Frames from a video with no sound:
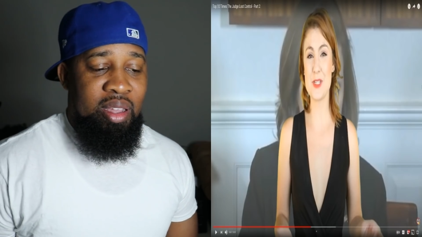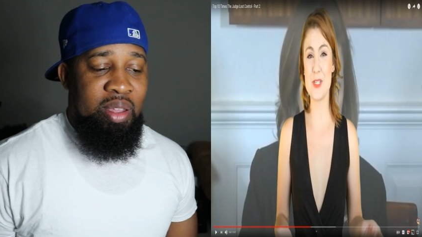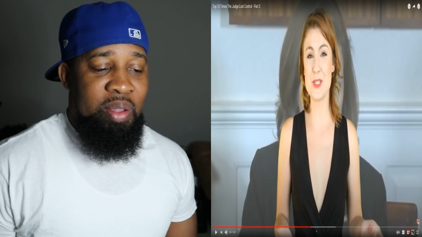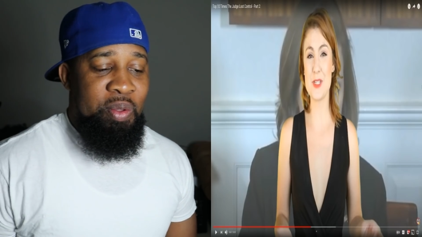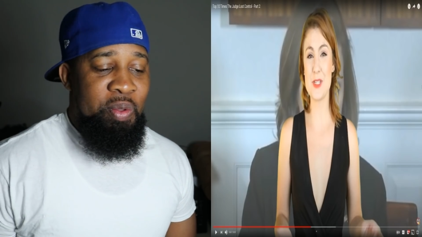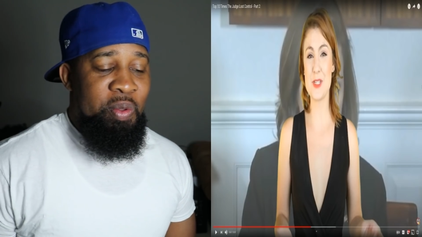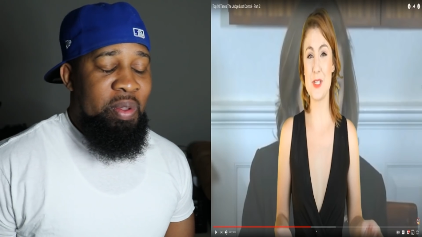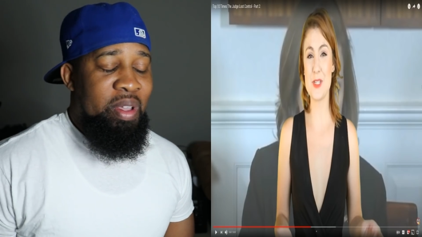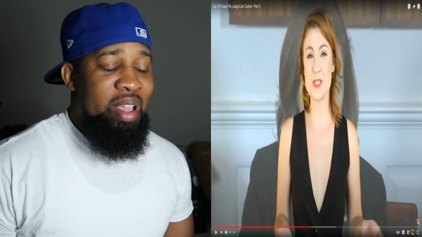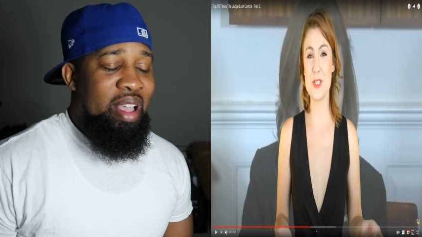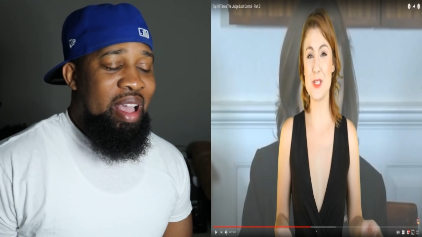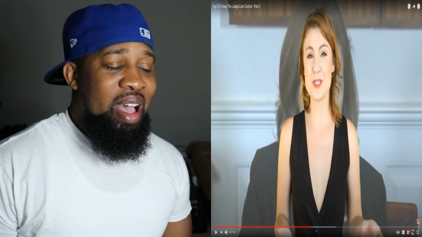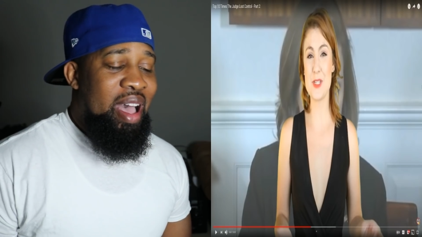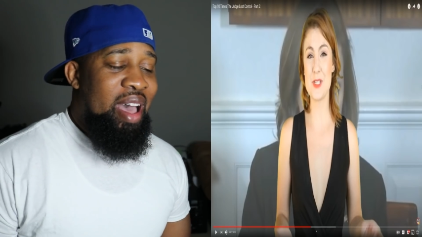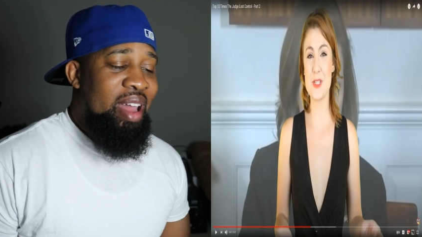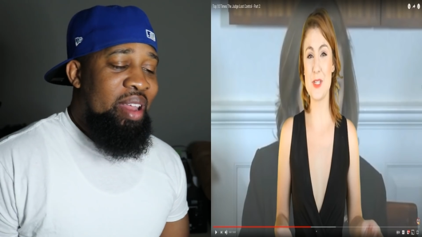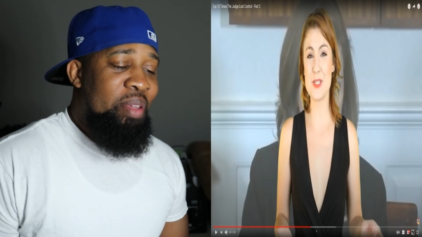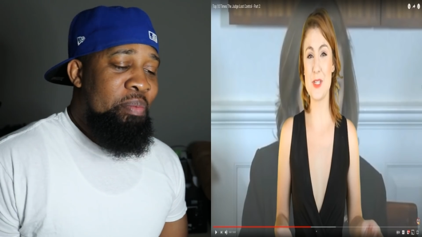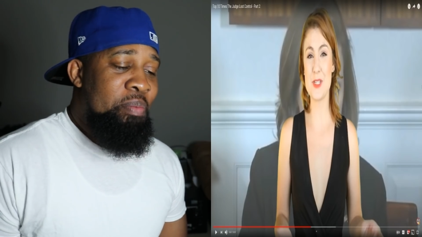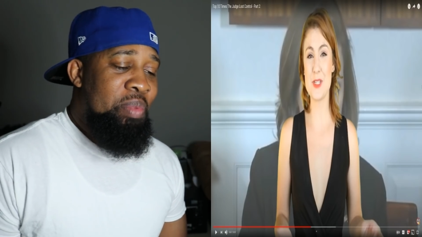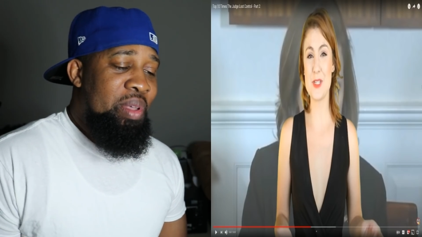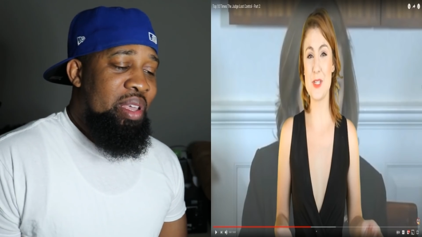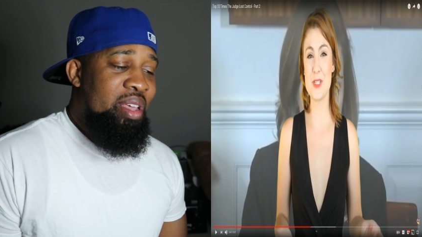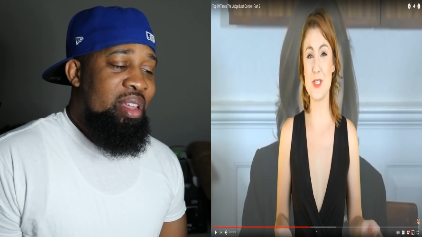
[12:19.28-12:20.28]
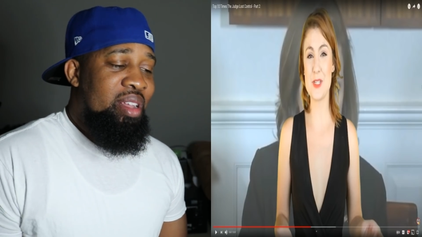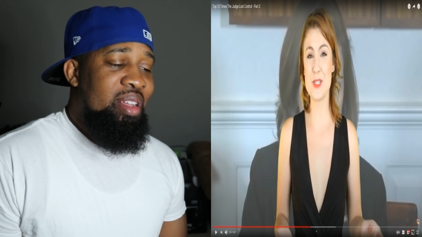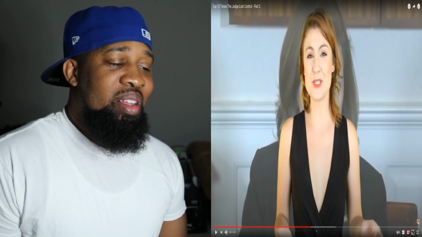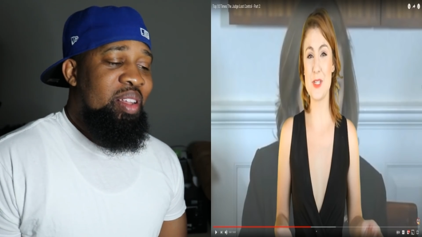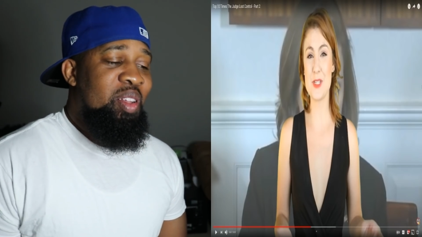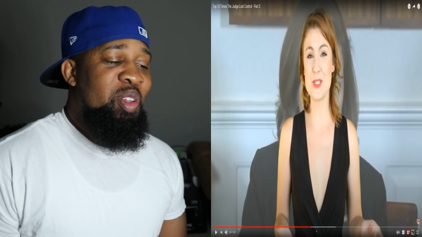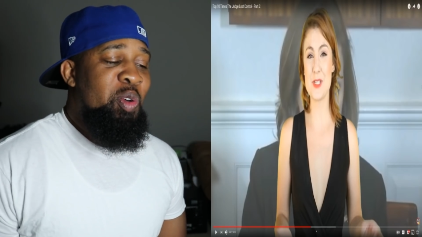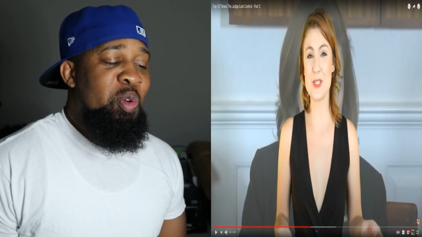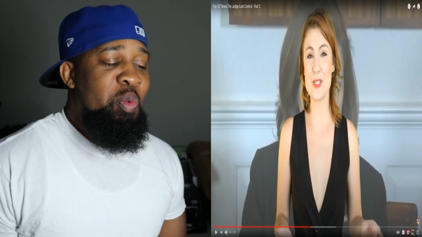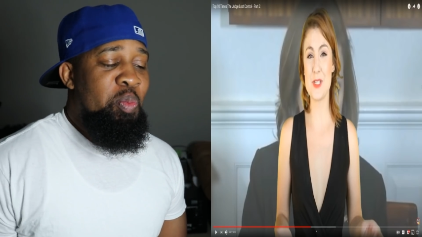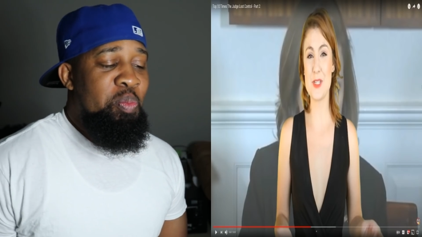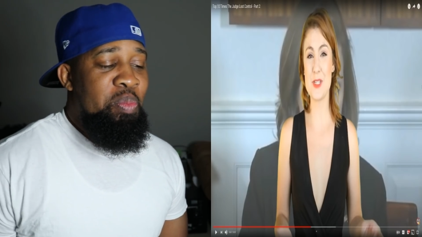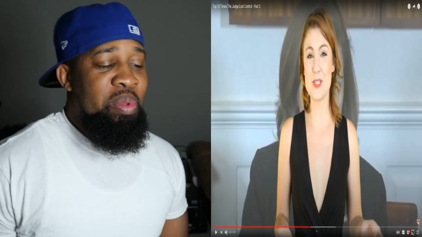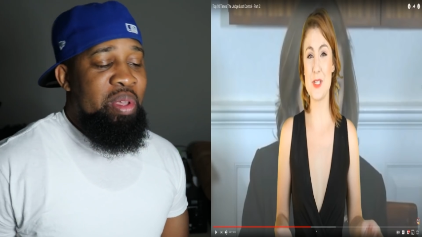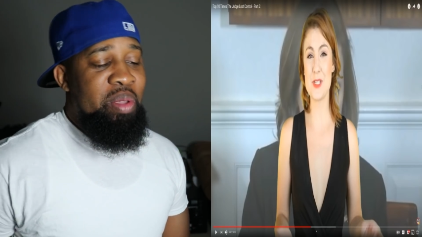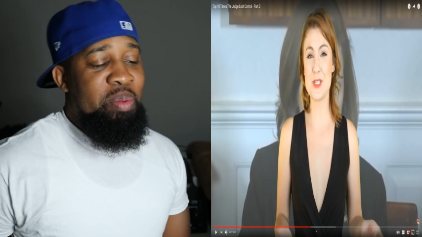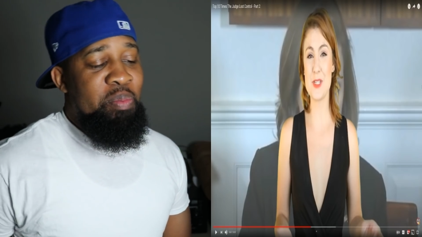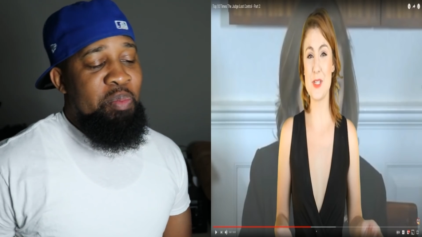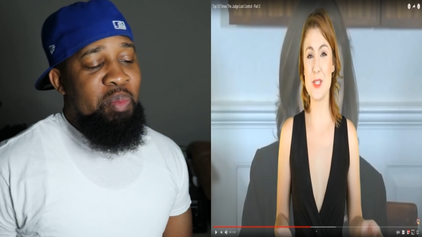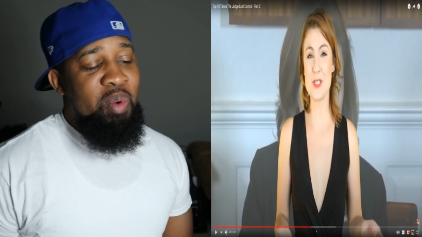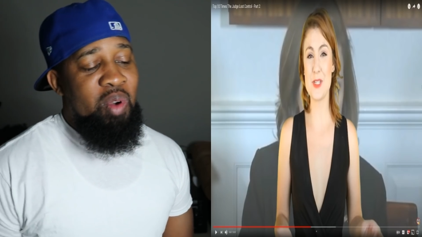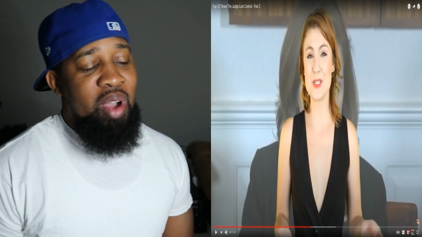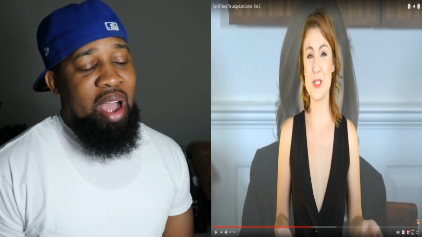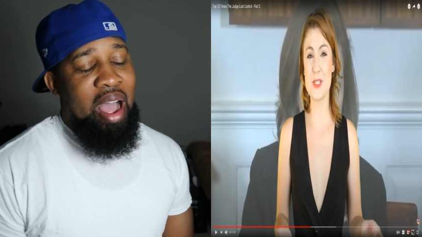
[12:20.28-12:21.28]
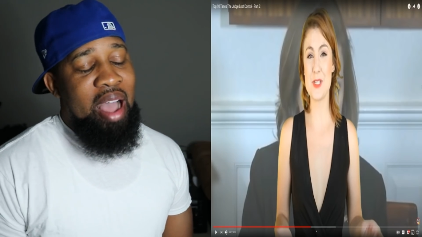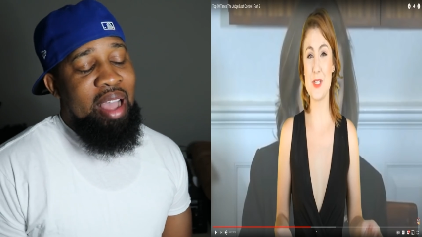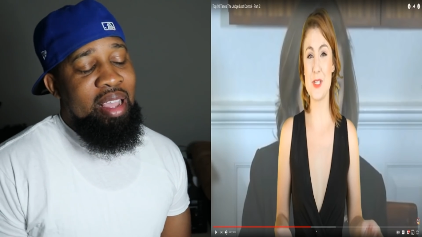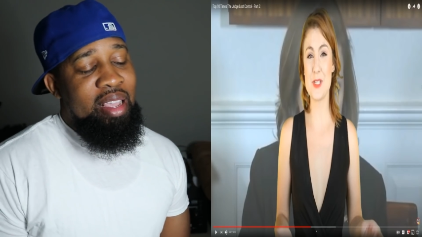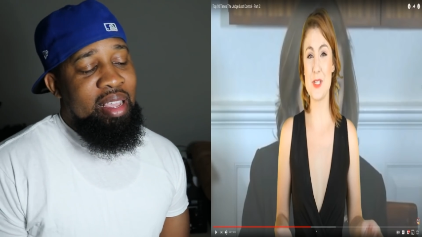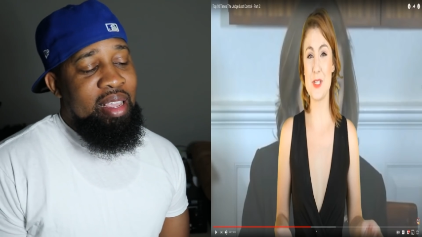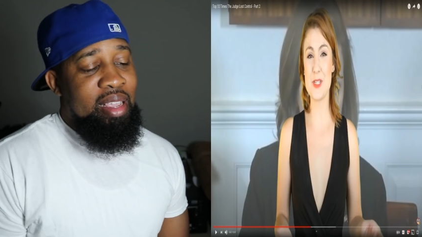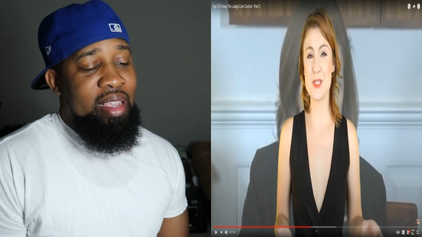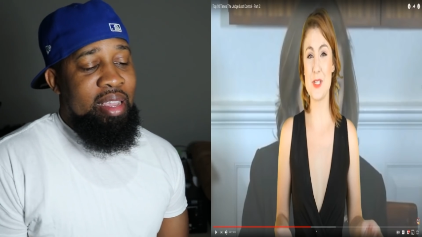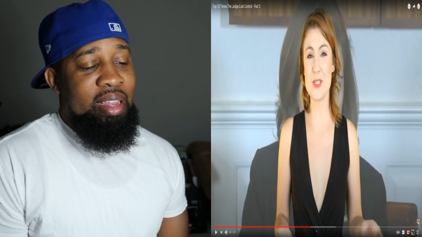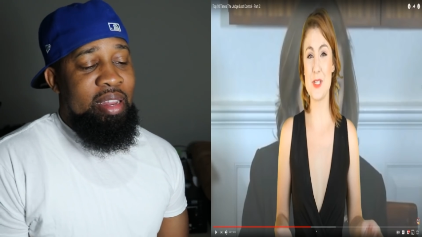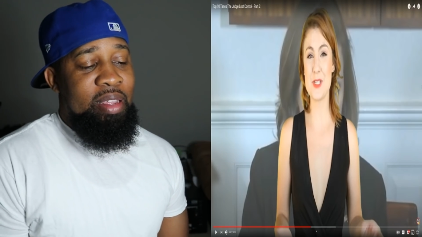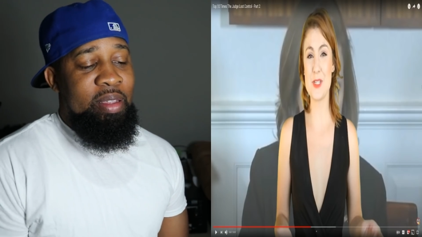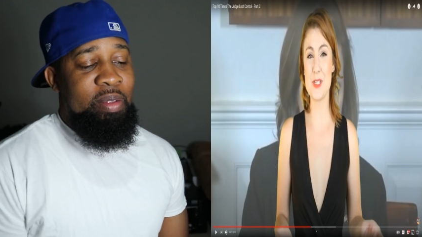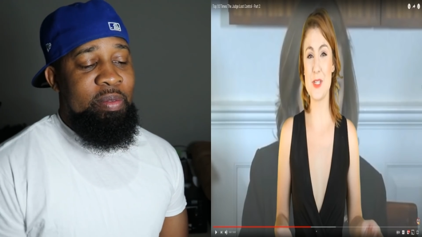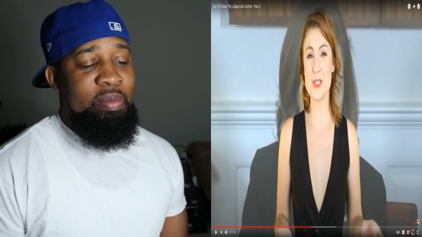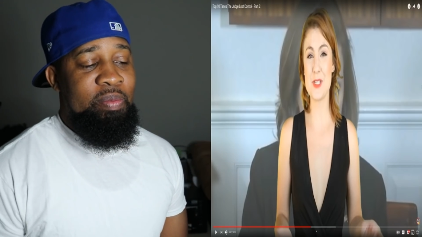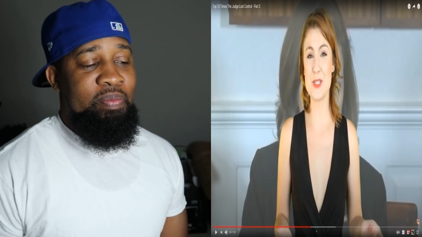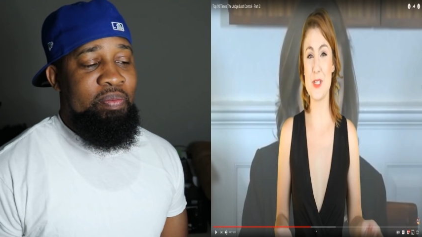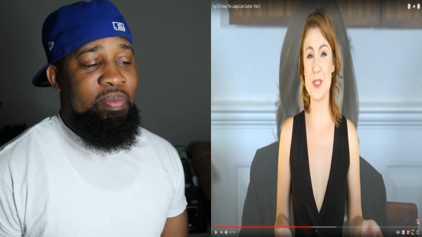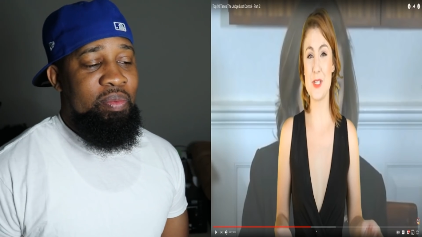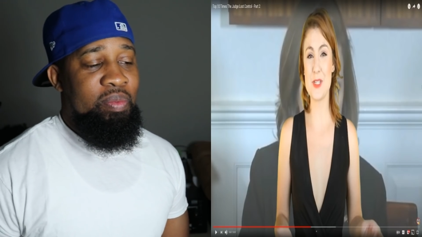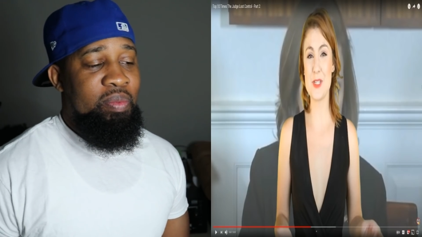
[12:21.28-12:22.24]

You gotta be a little bit more. I get it.